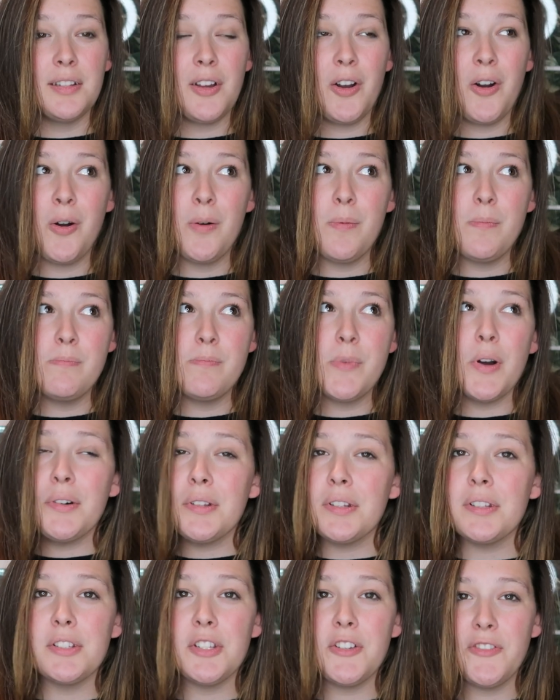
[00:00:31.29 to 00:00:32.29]
So
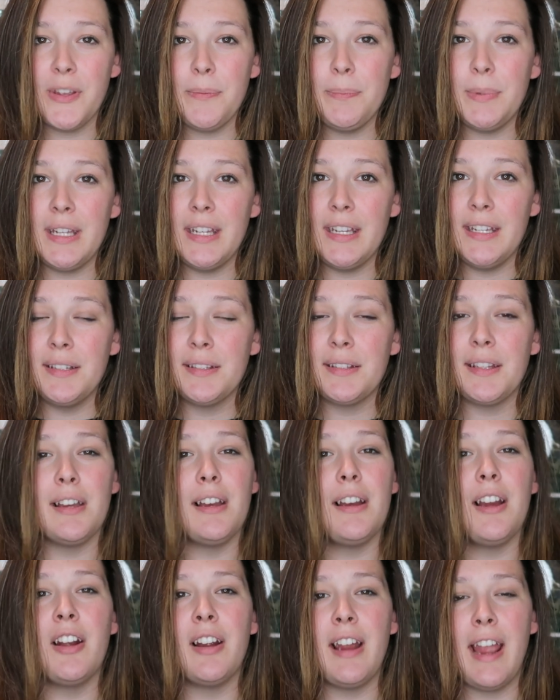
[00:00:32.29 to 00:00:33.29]
most
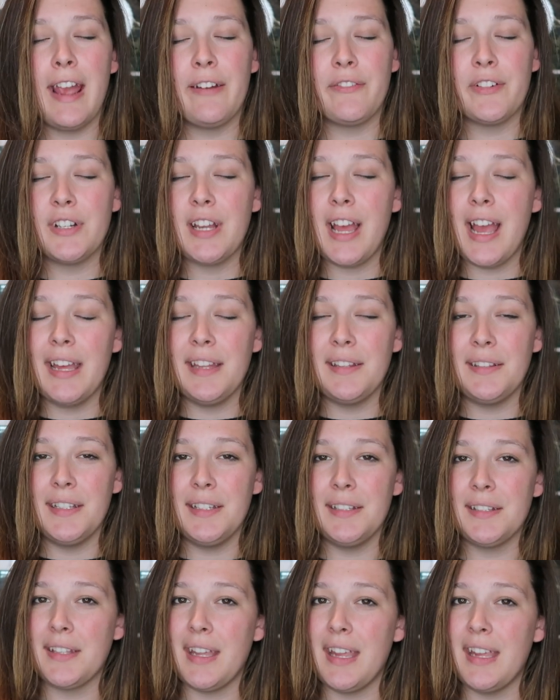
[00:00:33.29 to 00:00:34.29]
UVBs are advertised
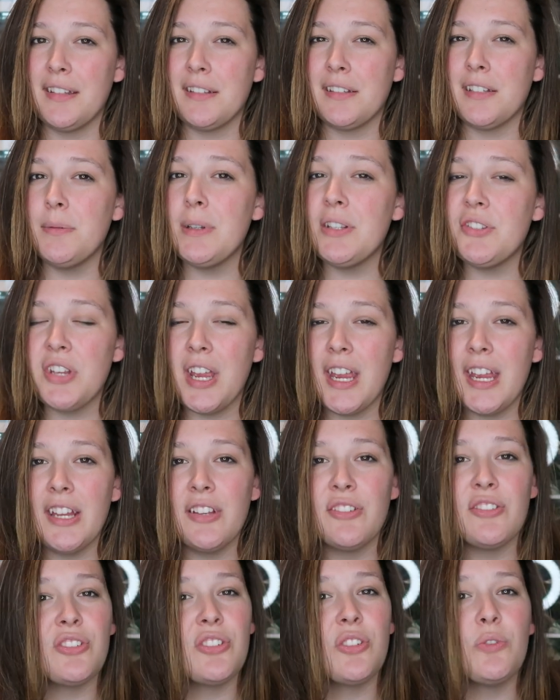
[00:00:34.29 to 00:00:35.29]
these days to be
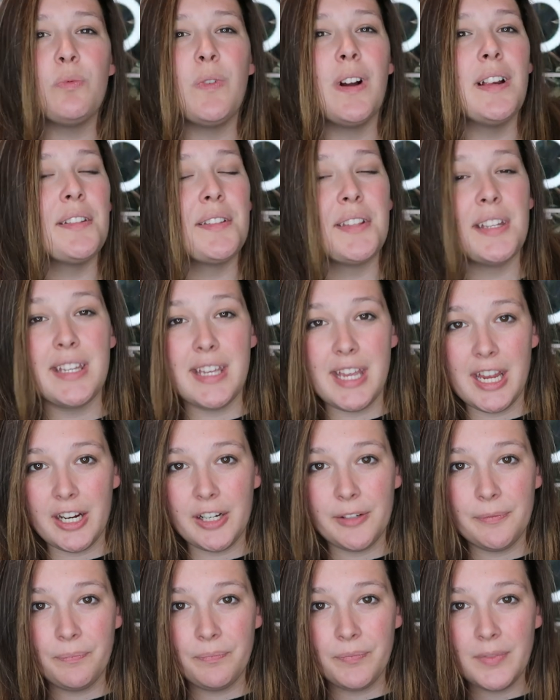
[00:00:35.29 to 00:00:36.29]
changed once a
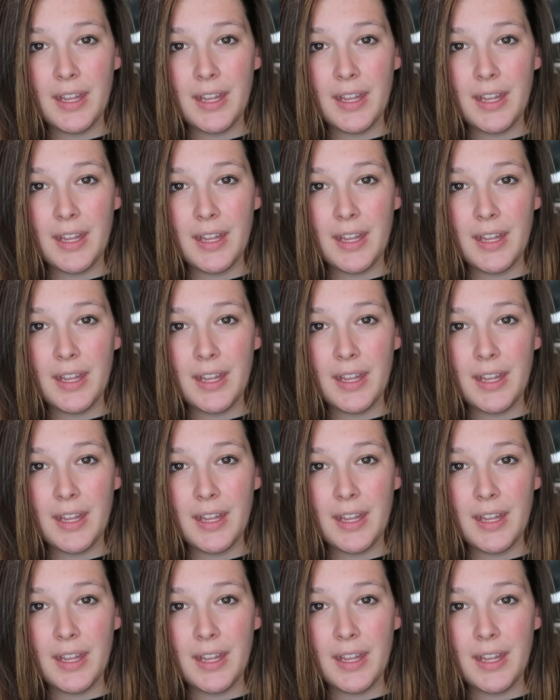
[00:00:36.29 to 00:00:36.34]
year.